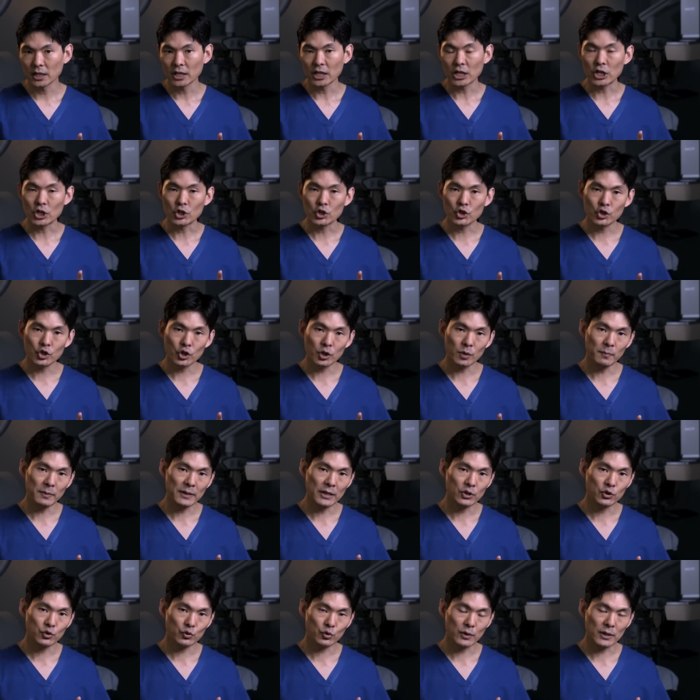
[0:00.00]
it should be
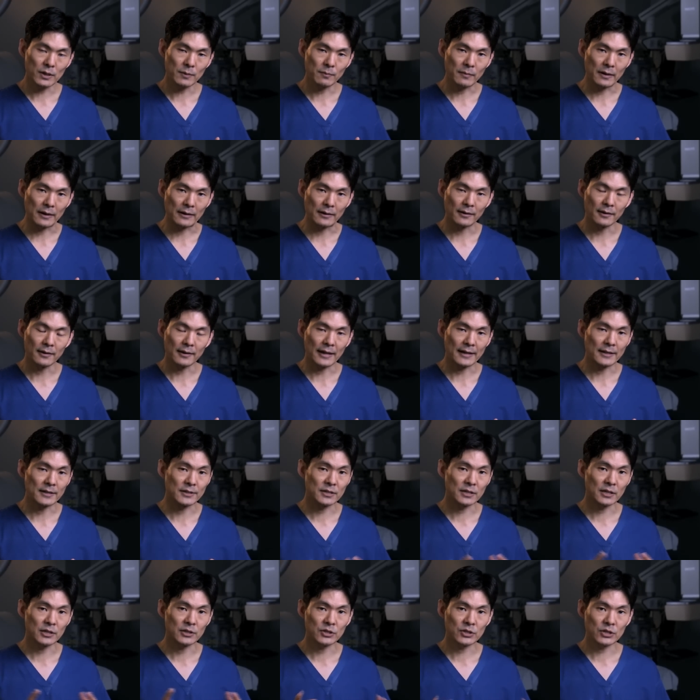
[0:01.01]
a treatment that
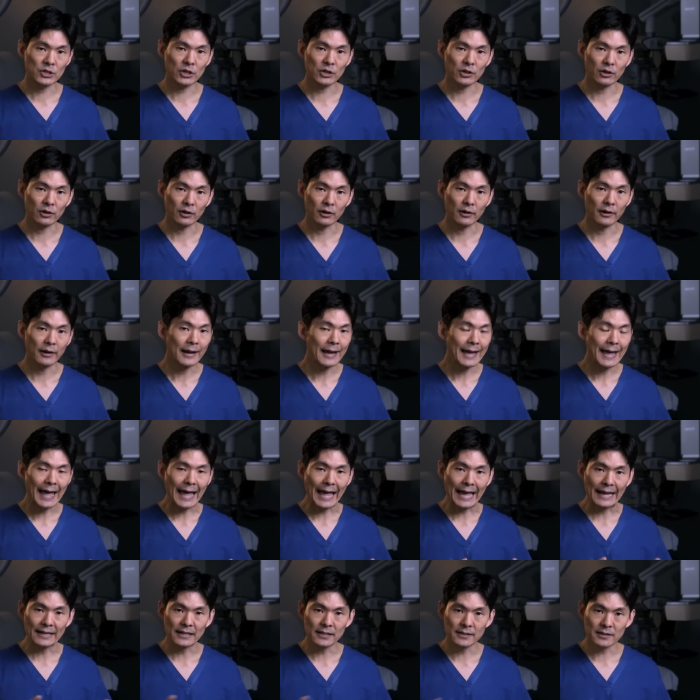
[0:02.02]
is considered
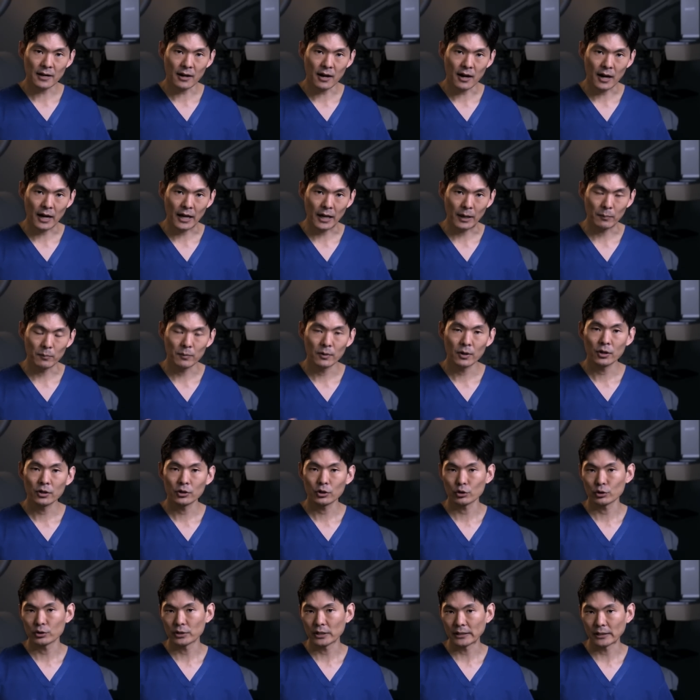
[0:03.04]
anytime
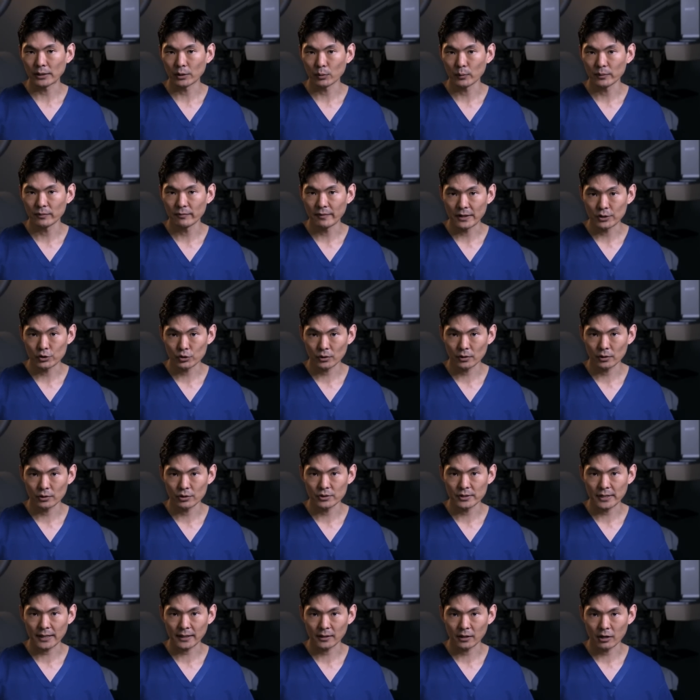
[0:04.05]
you're dealing with ventricular
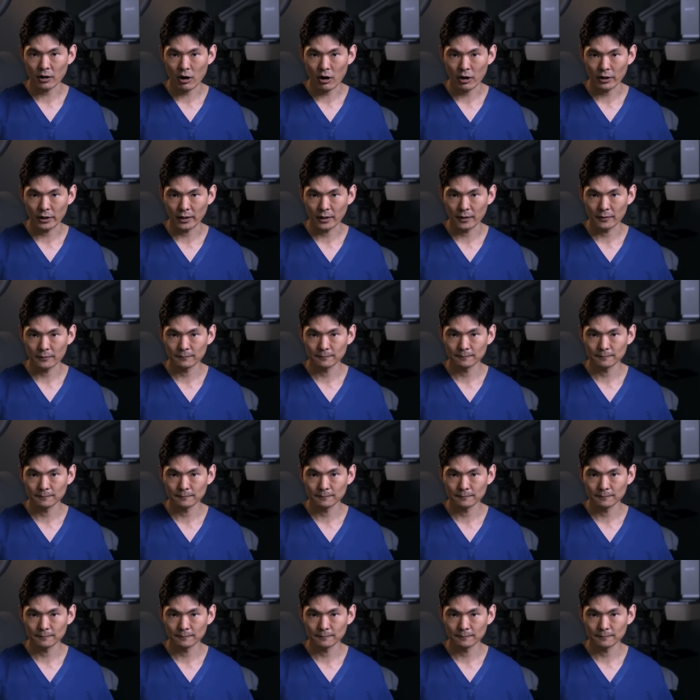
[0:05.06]
tachycardia.